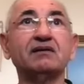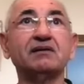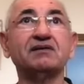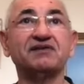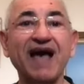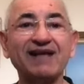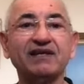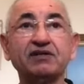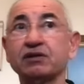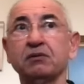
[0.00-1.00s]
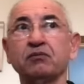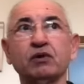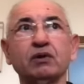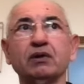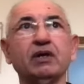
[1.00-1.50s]
statics,
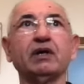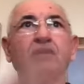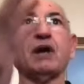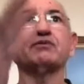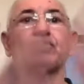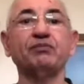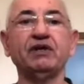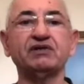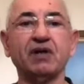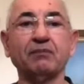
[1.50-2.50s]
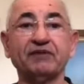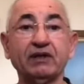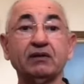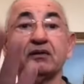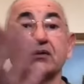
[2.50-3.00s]
comes to be
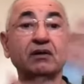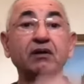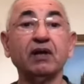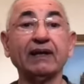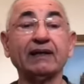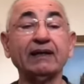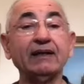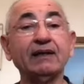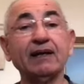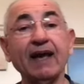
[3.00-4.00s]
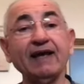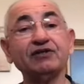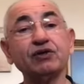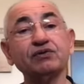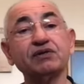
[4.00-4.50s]
something like a
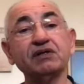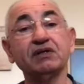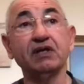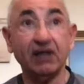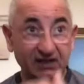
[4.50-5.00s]
HOCD.